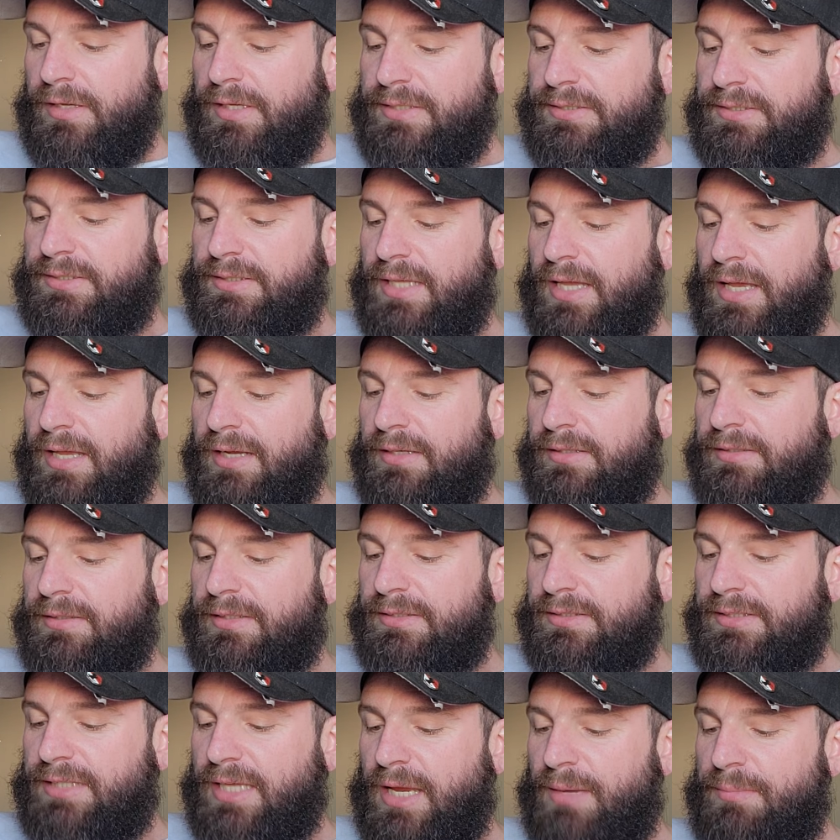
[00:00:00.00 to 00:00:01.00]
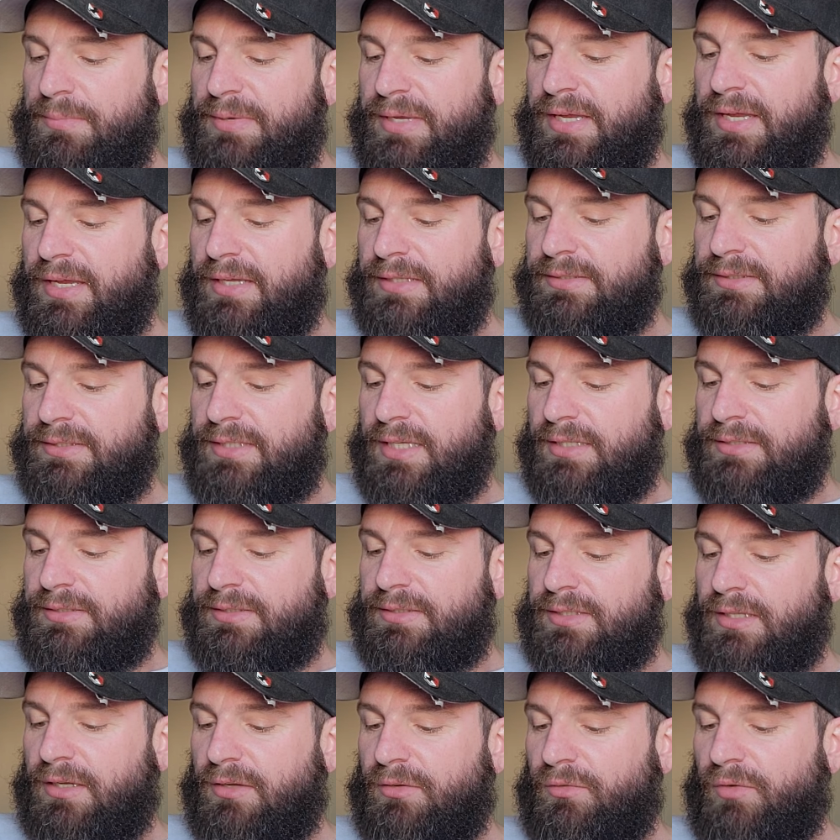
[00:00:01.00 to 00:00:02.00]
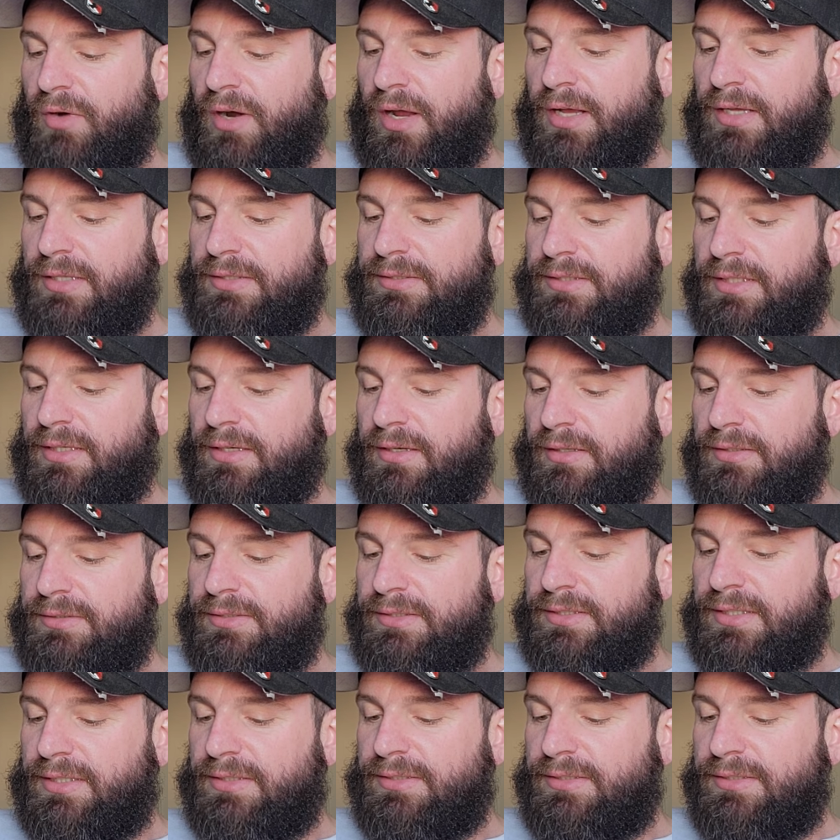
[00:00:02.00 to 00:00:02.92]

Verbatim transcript: He stated, The day begins at sunrise and ends